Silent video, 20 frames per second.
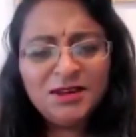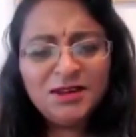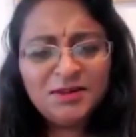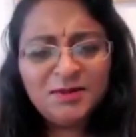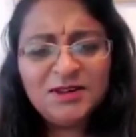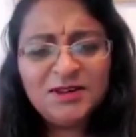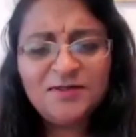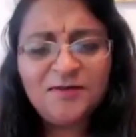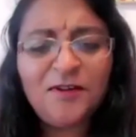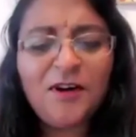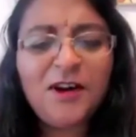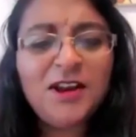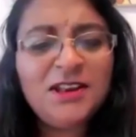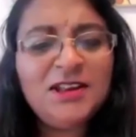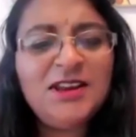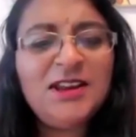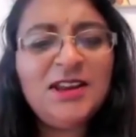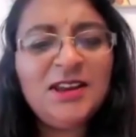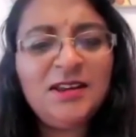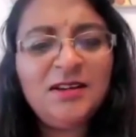it's
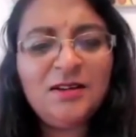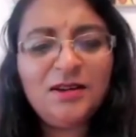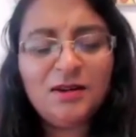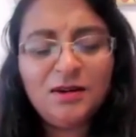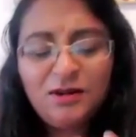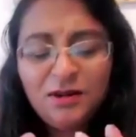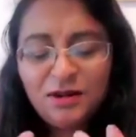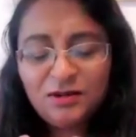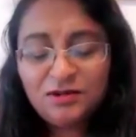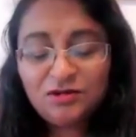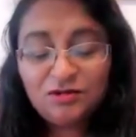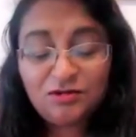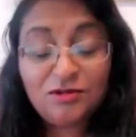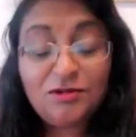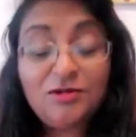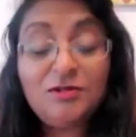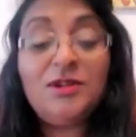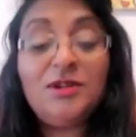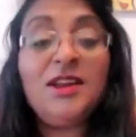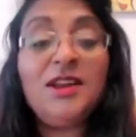finding who you
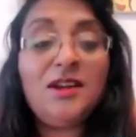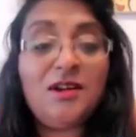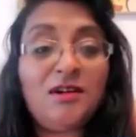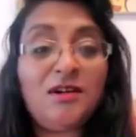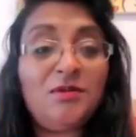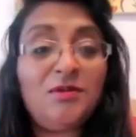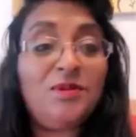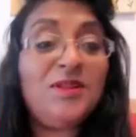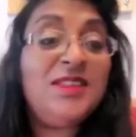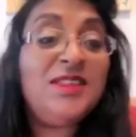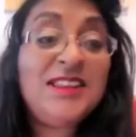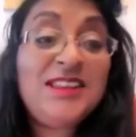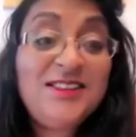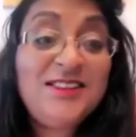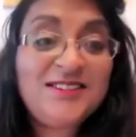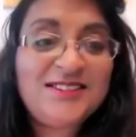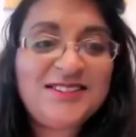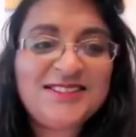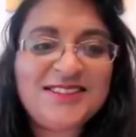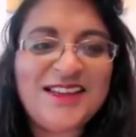truly are within
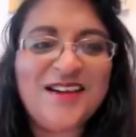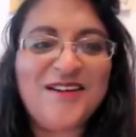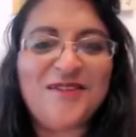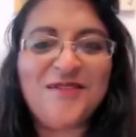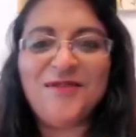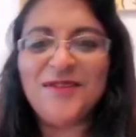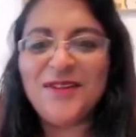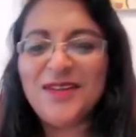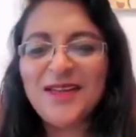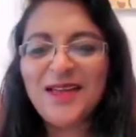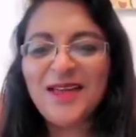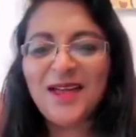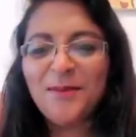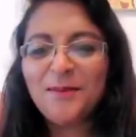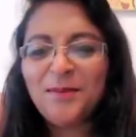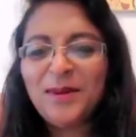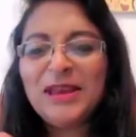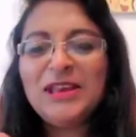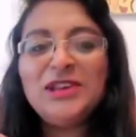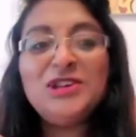yourself
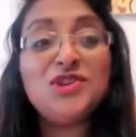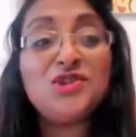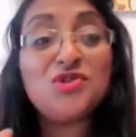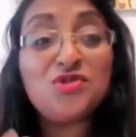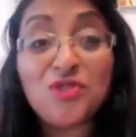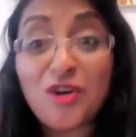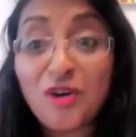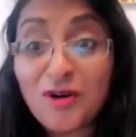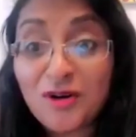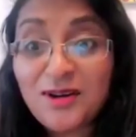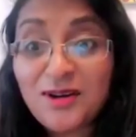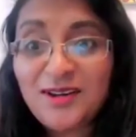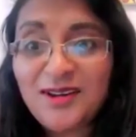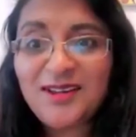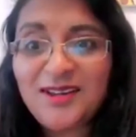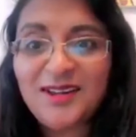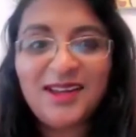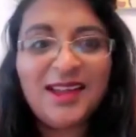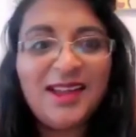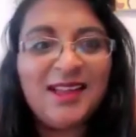and being strong,
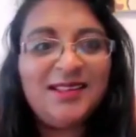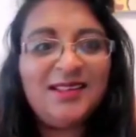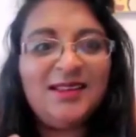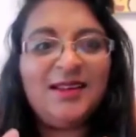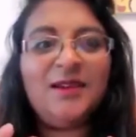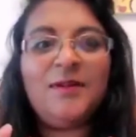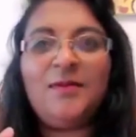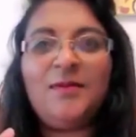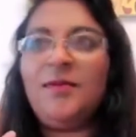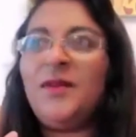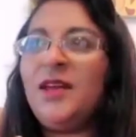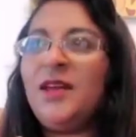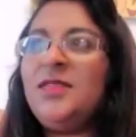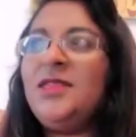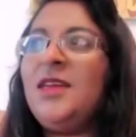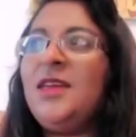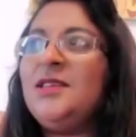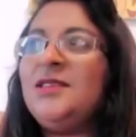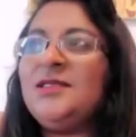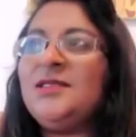and
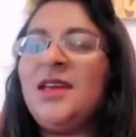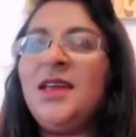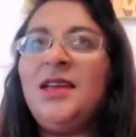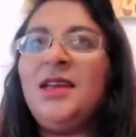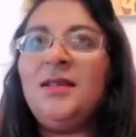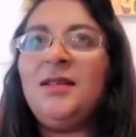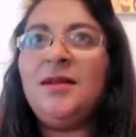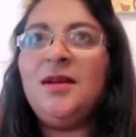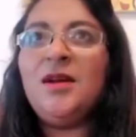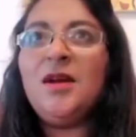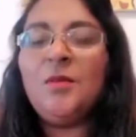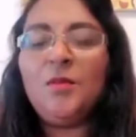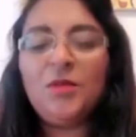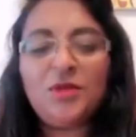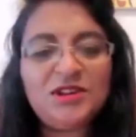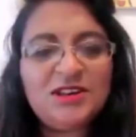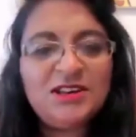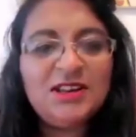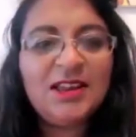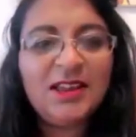then saying,
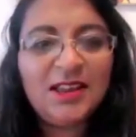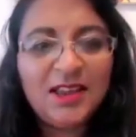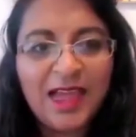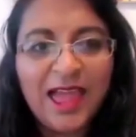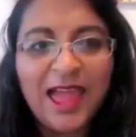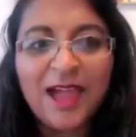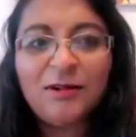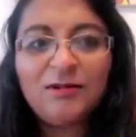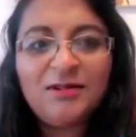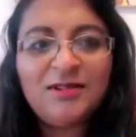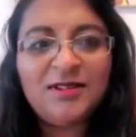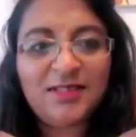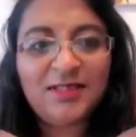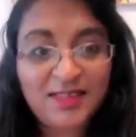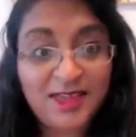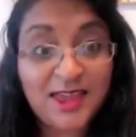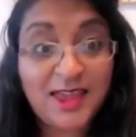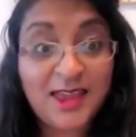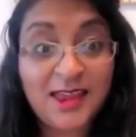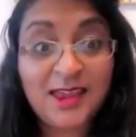putting it out
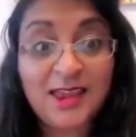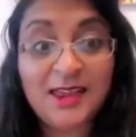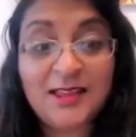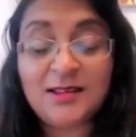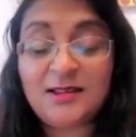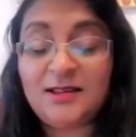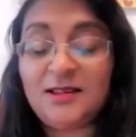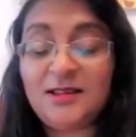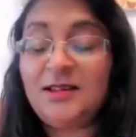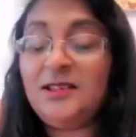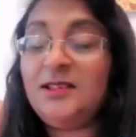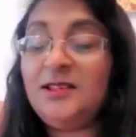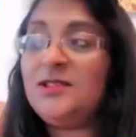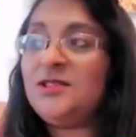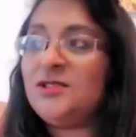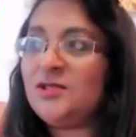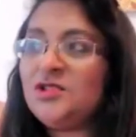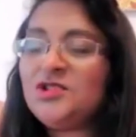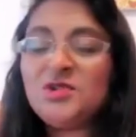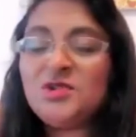there in
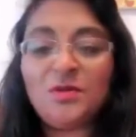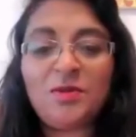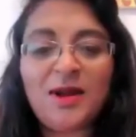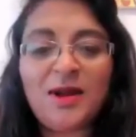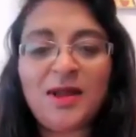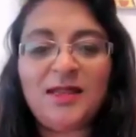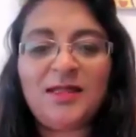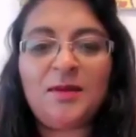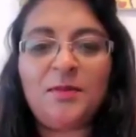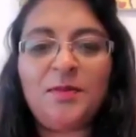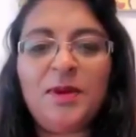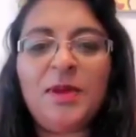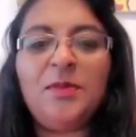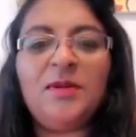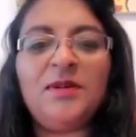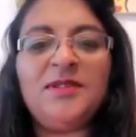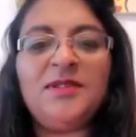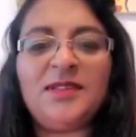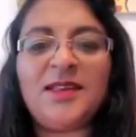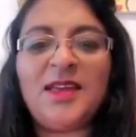such a way that
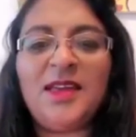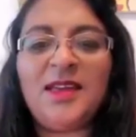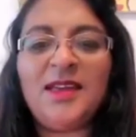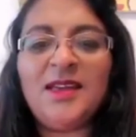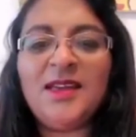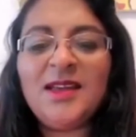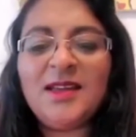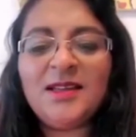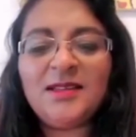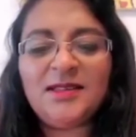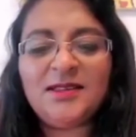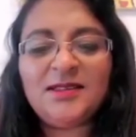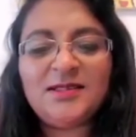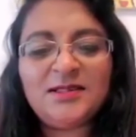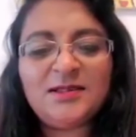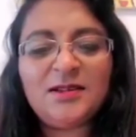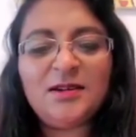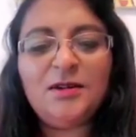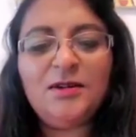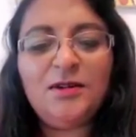people can say, this
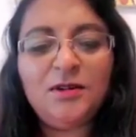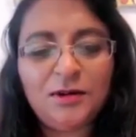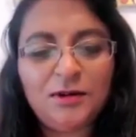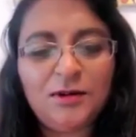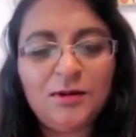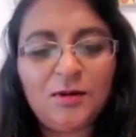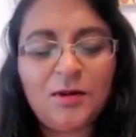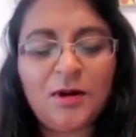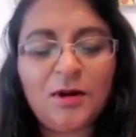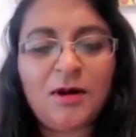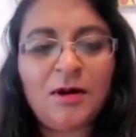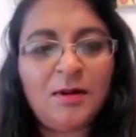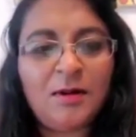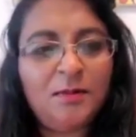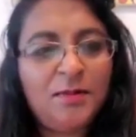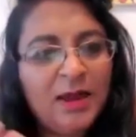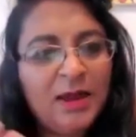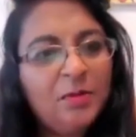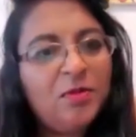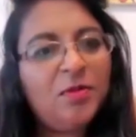is who you are,
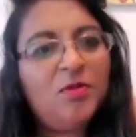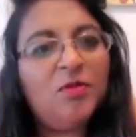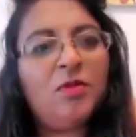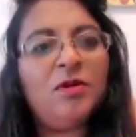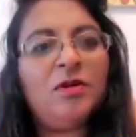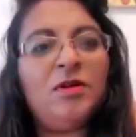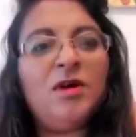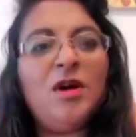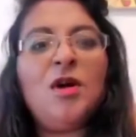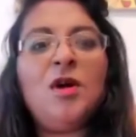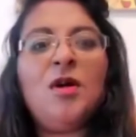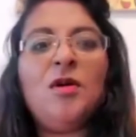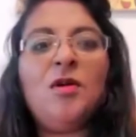and people will